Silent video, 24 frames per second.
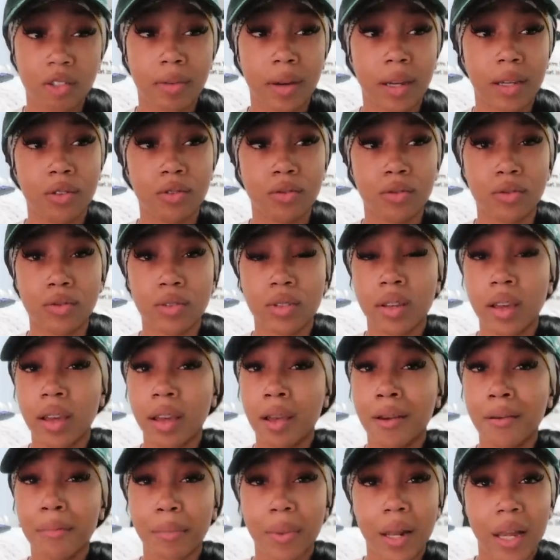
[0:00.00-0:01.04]
You might use
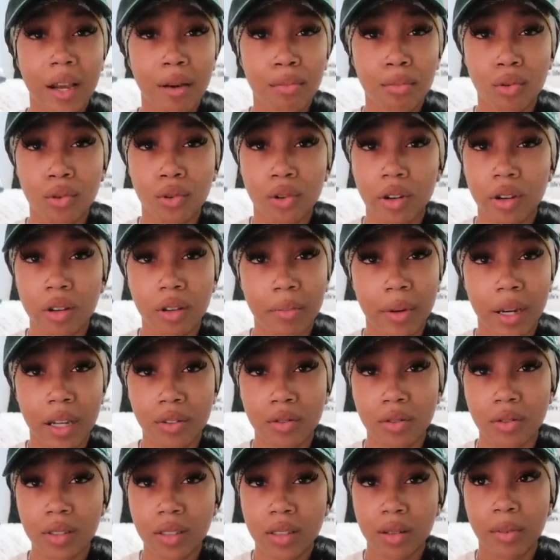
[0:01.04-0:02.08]
Blackboard, you might
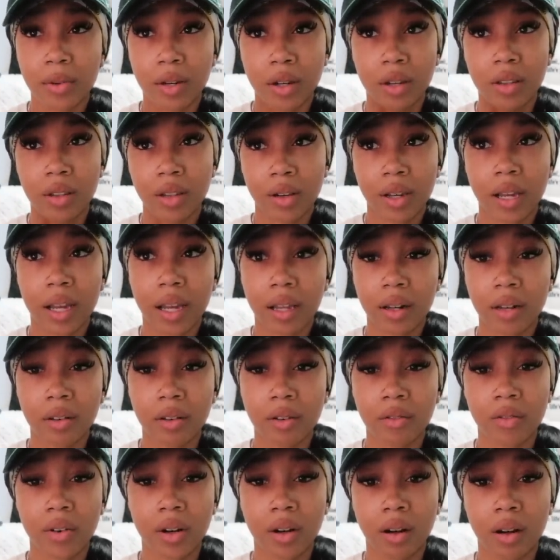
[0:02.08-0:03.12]
use some other kind
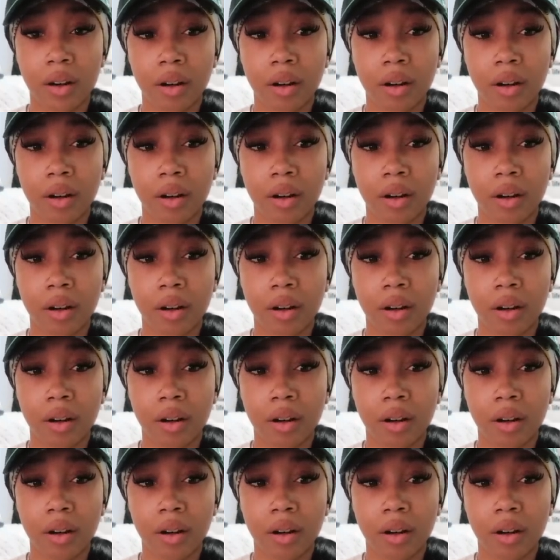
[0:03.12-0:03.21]
of